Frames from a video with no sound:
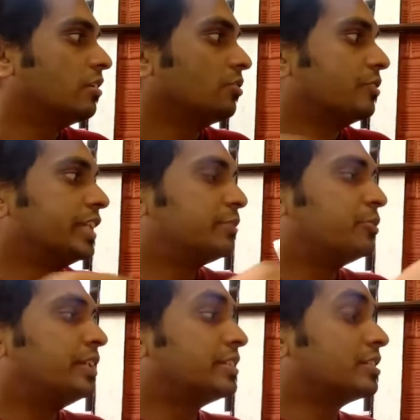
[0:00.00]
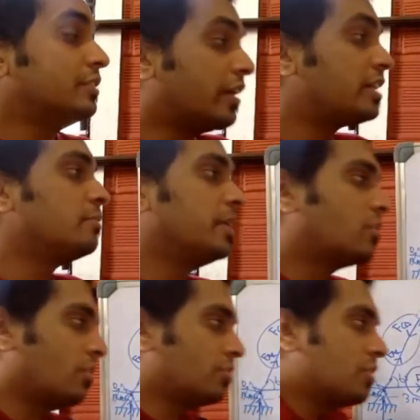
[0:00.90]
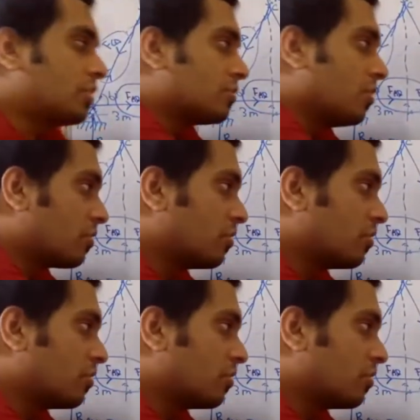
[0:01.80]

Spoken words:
28.86 divided by cos. So